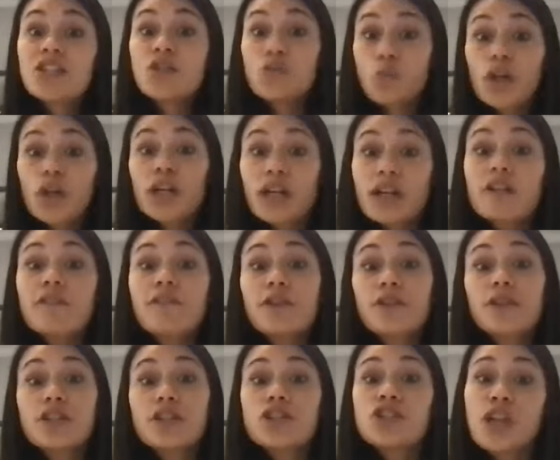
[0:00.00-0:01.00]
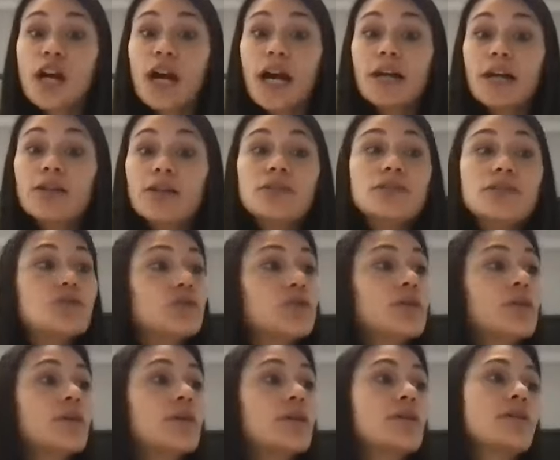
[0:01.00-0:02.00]
is working for this child,
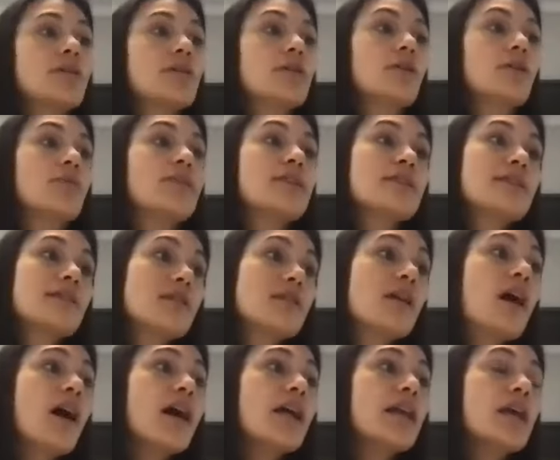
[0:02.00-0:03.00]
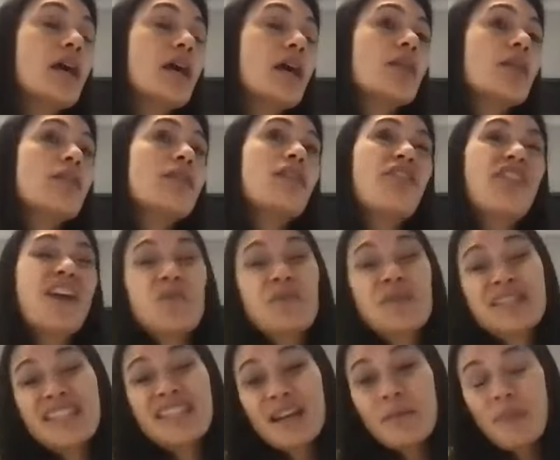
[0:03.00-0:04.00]
or this is not. The thing
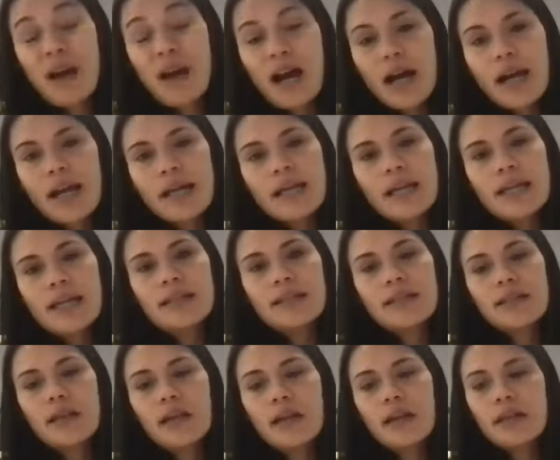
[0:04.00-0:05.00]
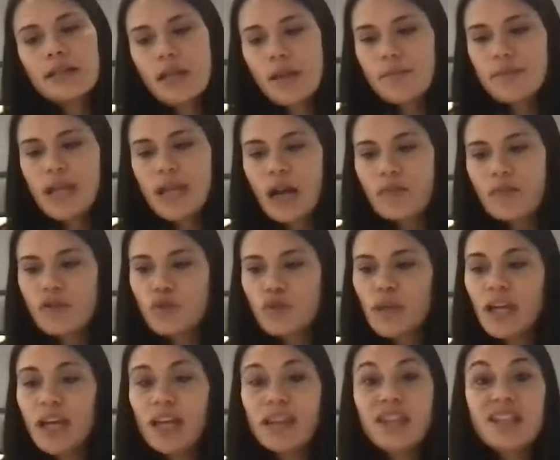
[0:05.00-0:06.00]
with DMI is sometimes
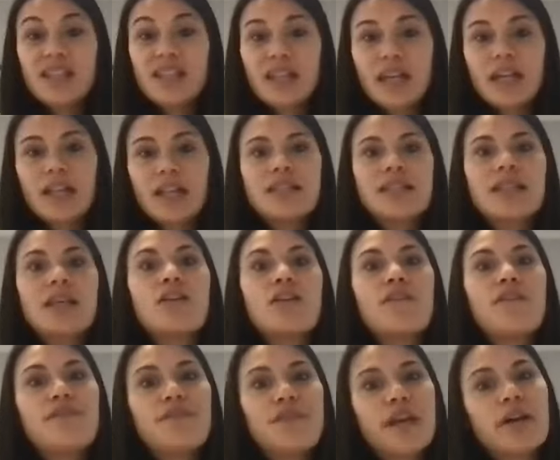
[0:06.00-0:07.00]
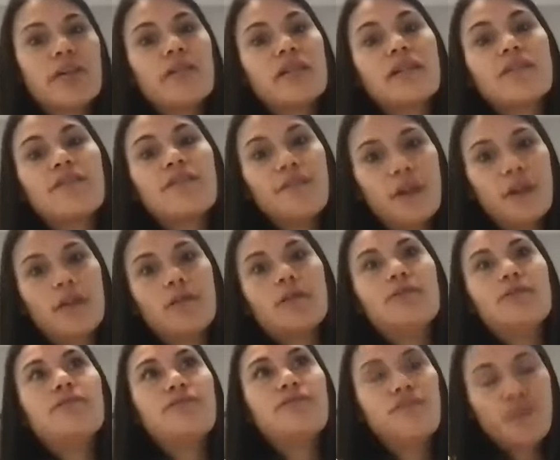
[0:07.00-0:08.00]
we get these kids that are very,
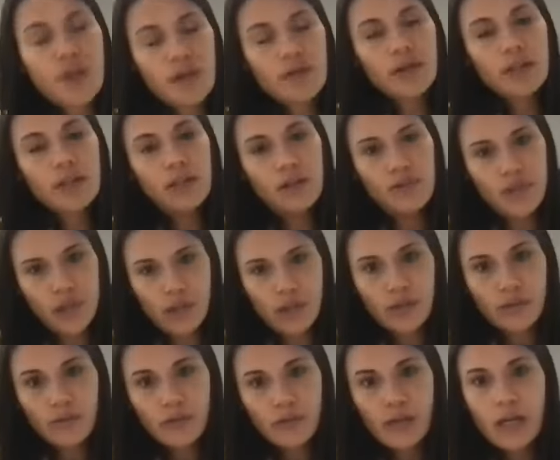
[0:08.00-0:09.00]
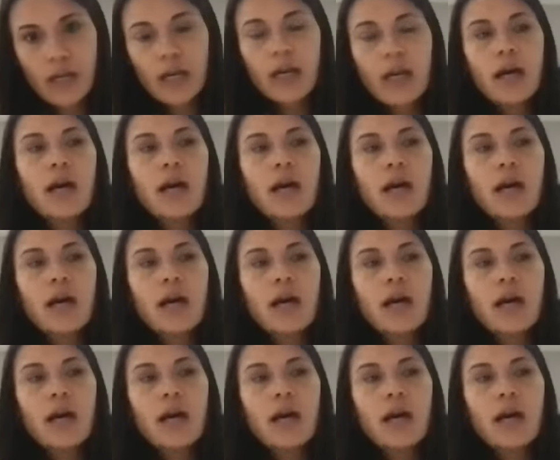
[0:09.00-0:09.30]
very, very low tone,